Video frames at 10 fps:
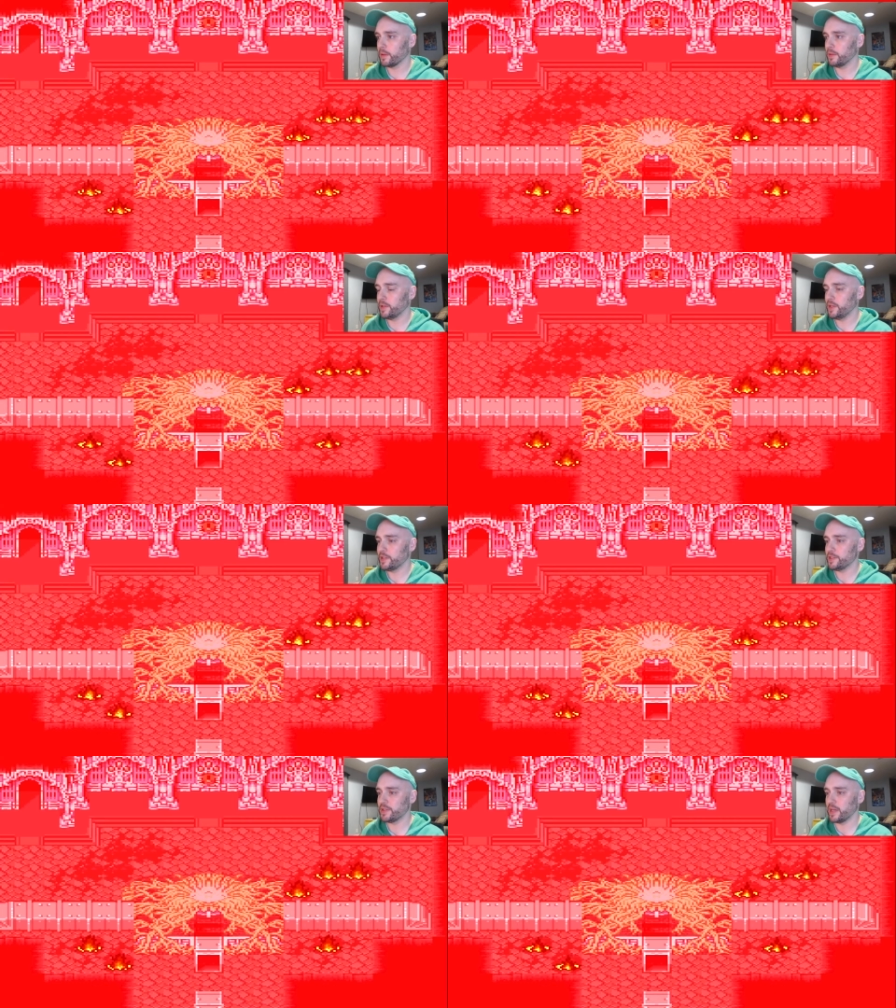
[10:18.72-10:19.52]
Did he
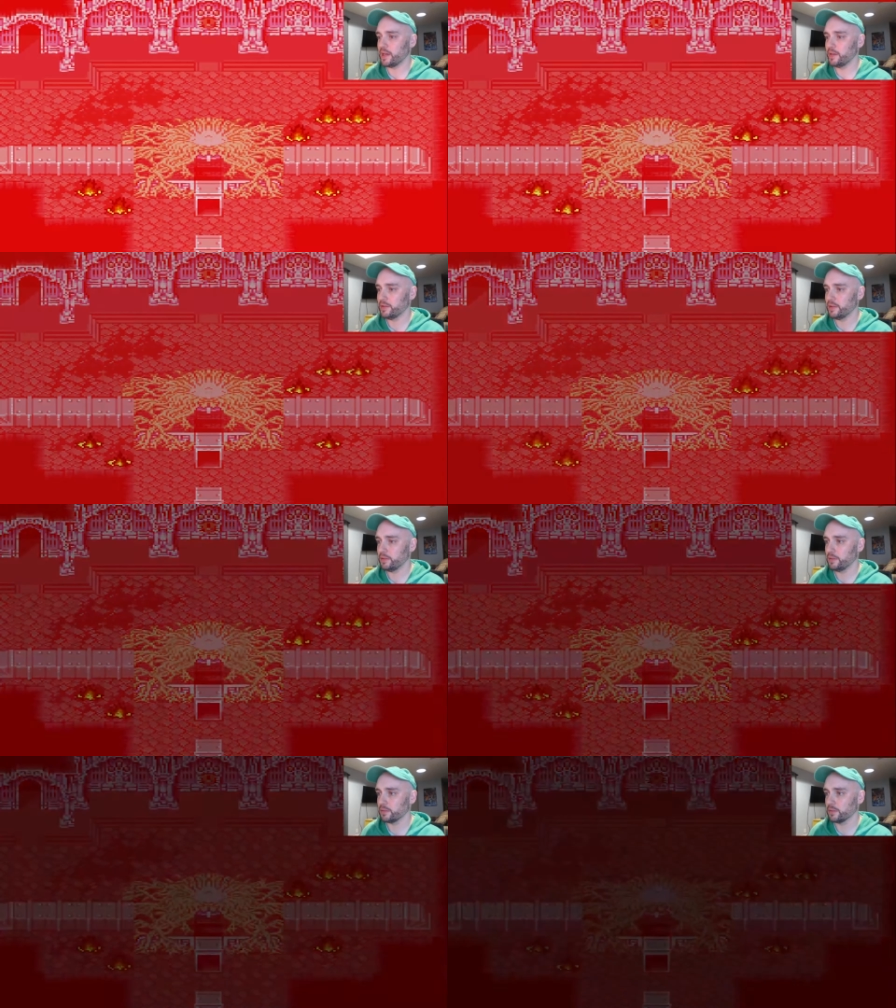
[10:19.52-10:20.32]
just die right there?
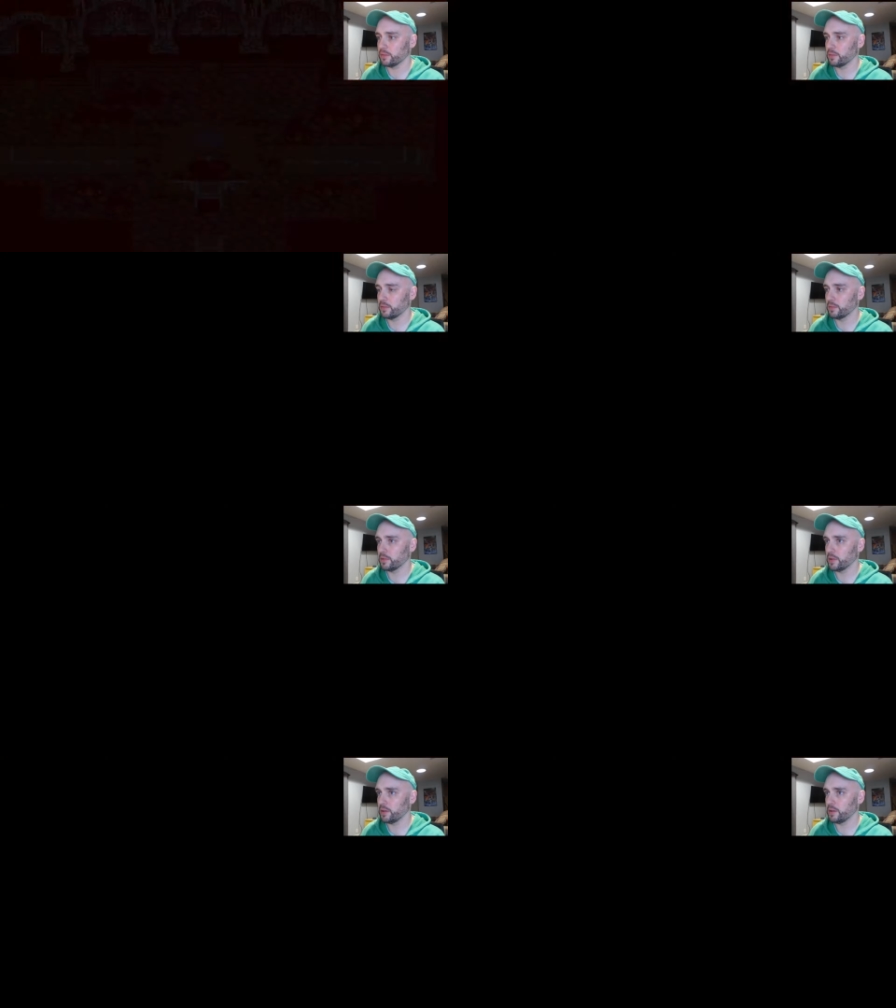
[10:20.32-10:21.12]
Oh,
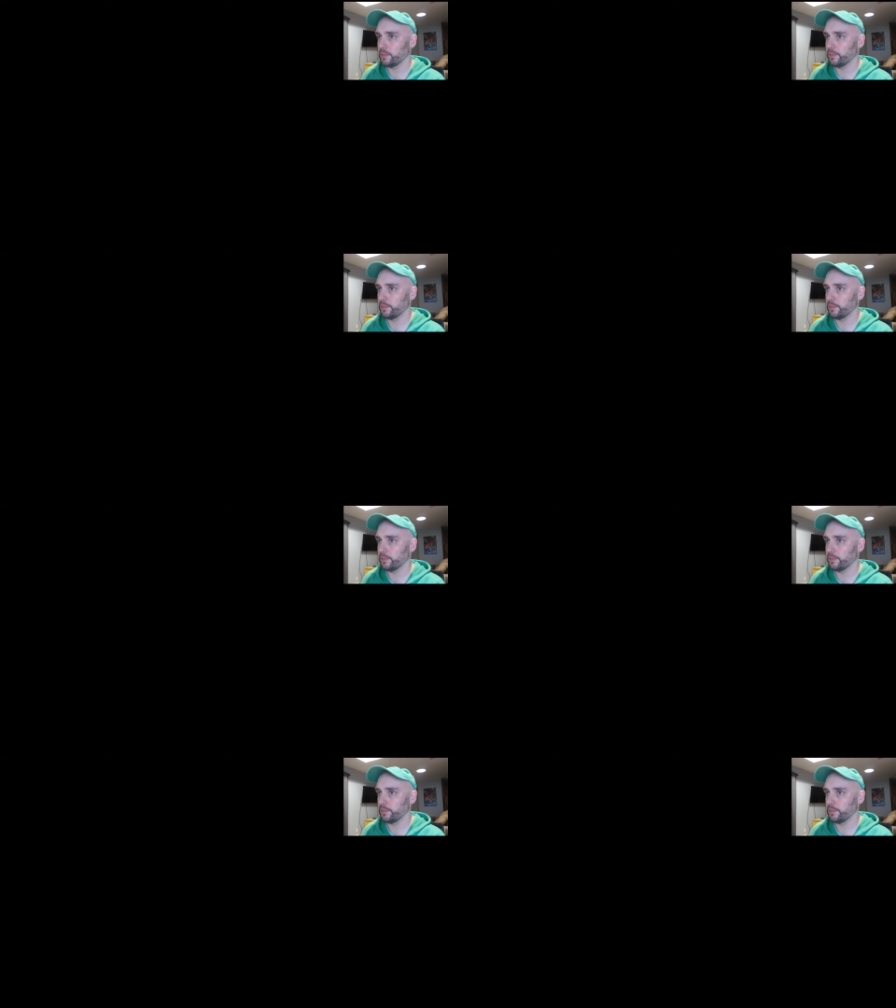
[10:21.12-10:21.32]
okay.